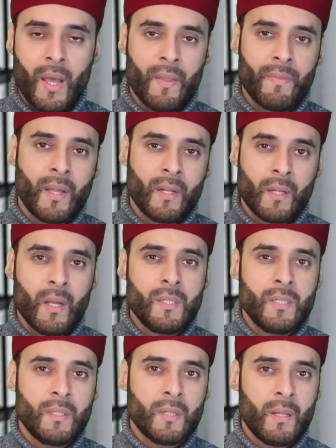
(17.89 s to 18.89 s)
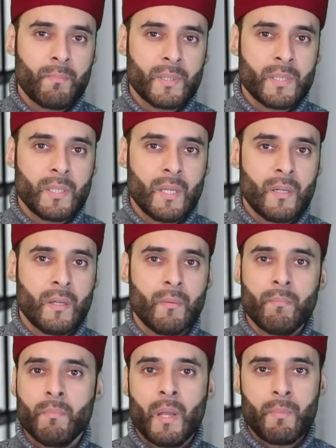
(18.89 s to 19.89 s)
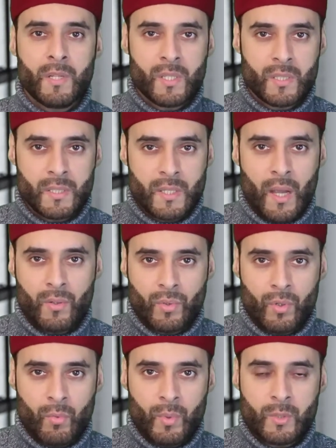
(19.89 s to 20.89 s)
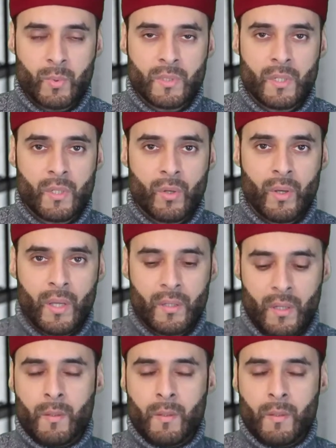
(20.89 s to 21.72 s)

And that 99% may be just doubt or was in your head.